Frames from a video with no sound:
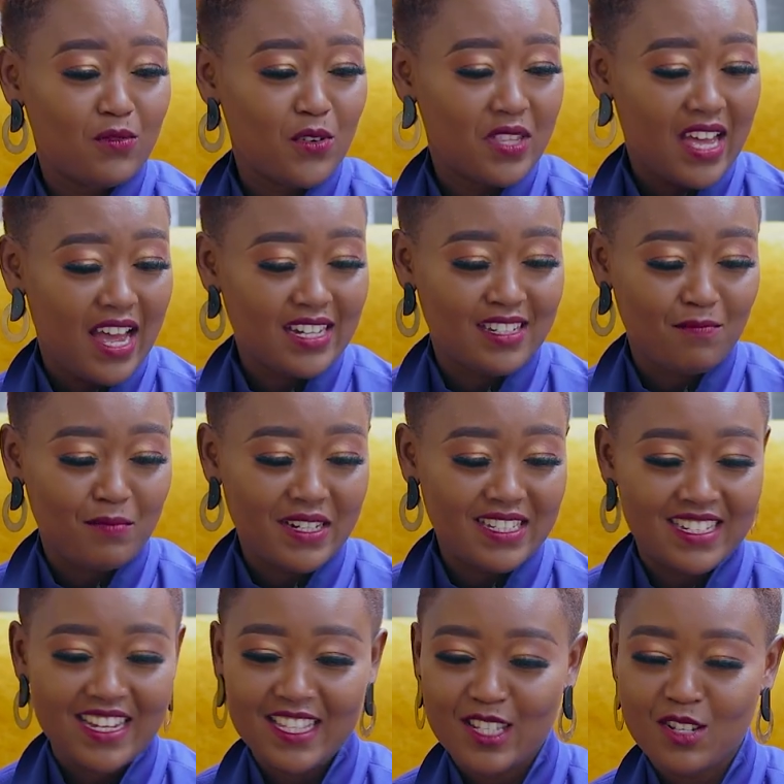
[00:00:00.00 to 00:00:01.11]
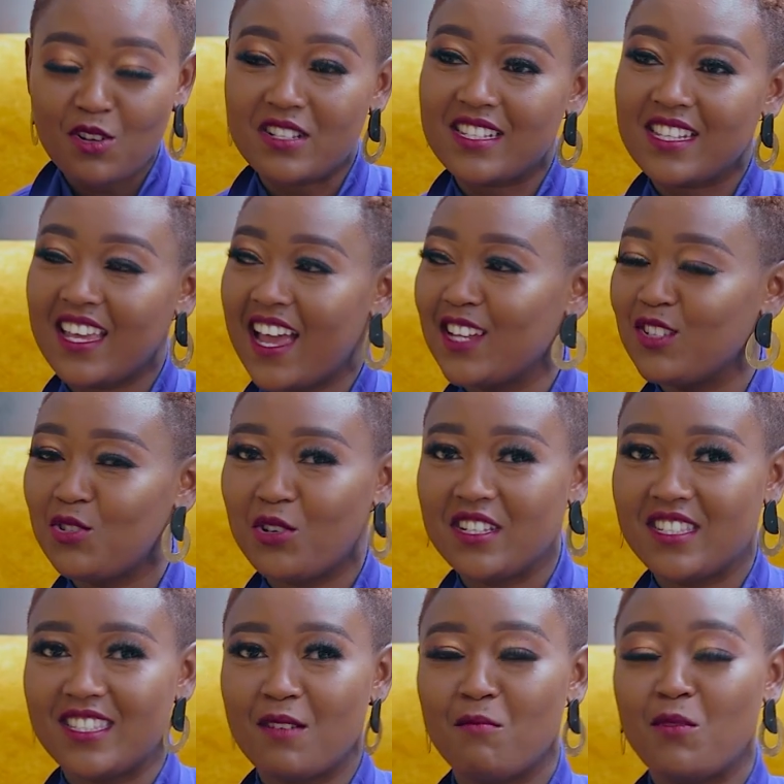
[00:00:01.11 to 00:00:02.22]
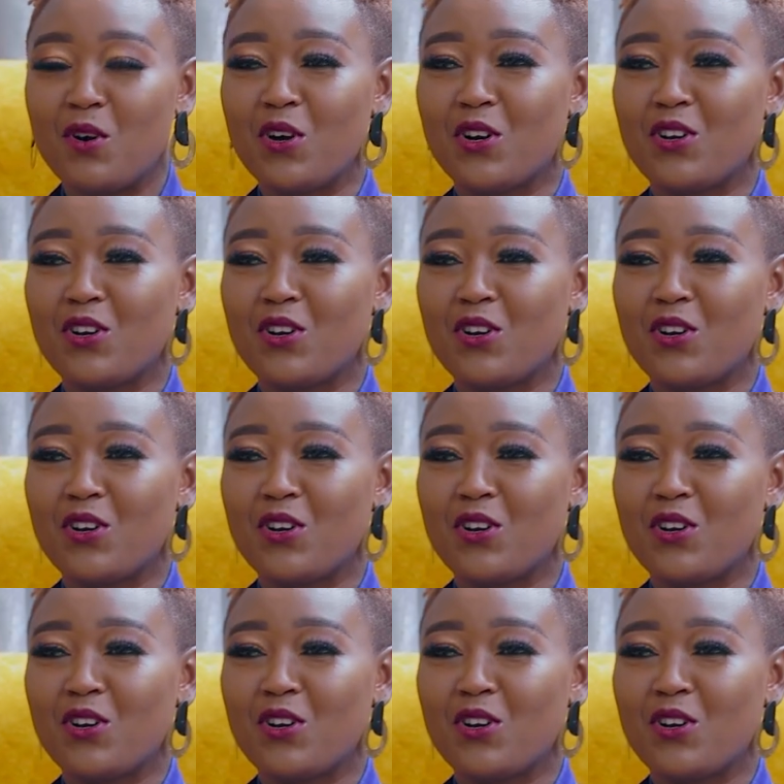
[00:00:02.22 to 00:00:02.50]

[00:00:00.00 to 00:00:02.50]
you for that. Please, let's not scare Joyce the more.